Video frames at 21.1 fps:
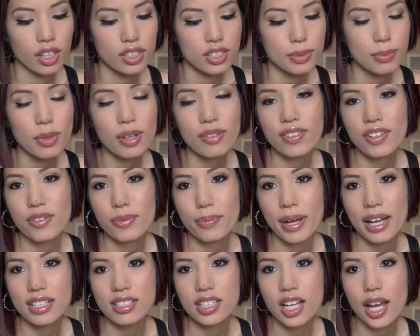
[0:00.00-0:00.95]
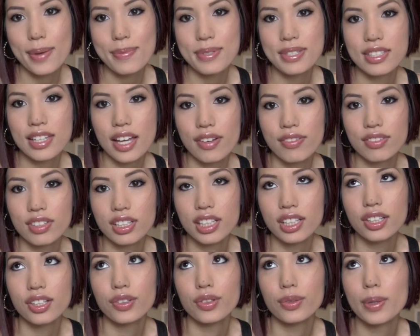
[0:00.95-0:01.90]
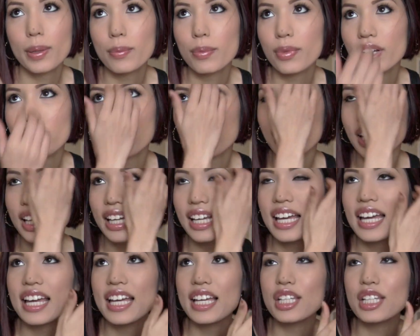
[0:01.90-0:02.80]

some of my favorite pastimes is definitely remembering like